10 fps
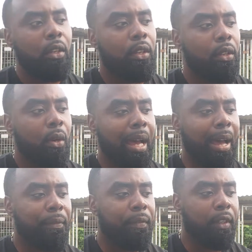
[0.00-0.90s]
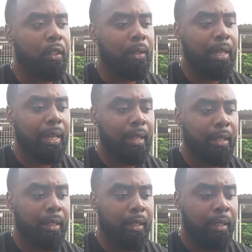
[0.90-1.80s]
I feel like
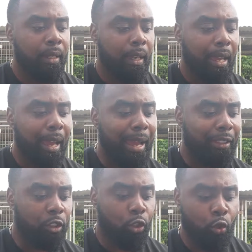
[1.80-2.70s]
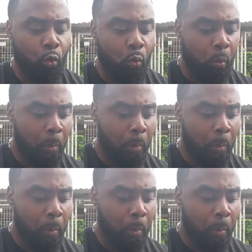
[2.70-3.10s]
after you've